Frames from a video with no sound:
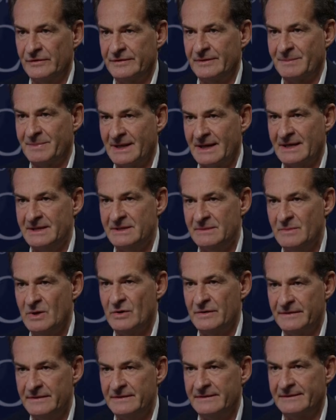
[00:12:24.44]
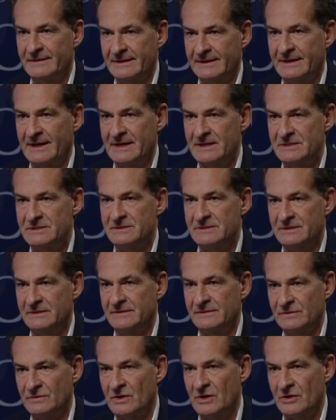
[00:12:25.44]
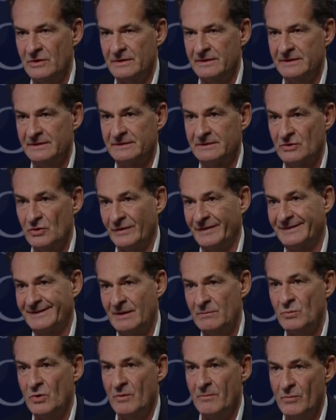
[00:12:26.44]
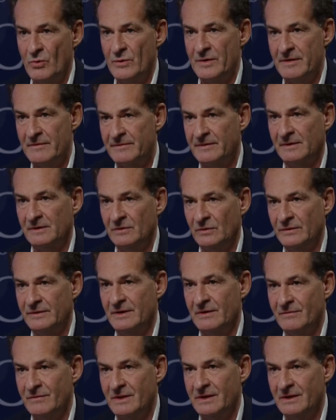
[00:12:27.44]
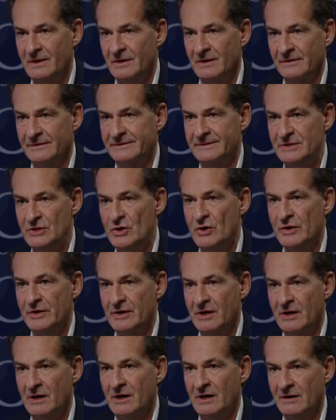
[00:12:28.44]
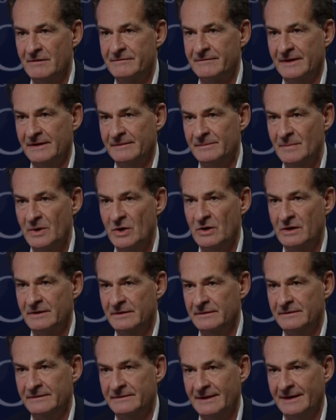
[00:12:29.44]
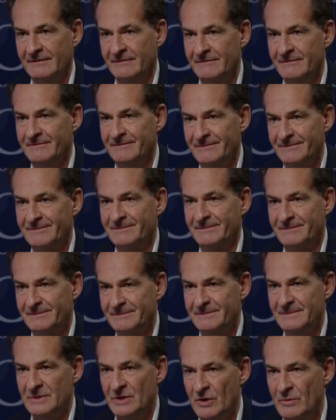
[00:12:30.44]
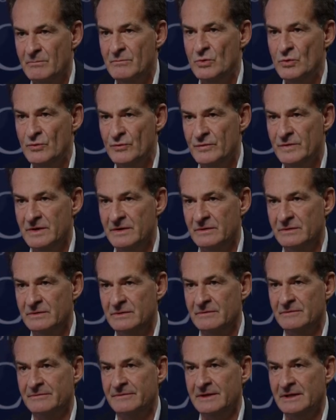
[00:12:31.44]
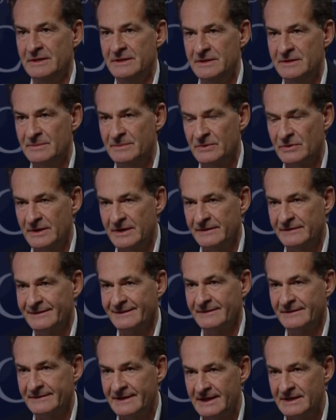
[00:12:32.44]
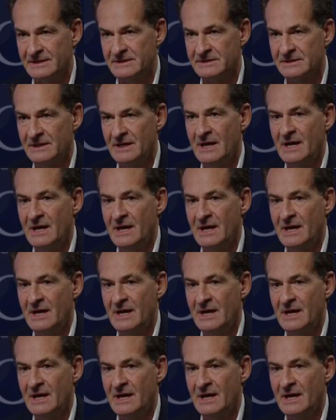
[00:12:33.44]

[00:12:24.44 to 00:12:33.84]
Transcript: supply demand dislocation has grown. It's got somewhat more difficult over the last year and a half as markets have you know moved into a fairly depressed state.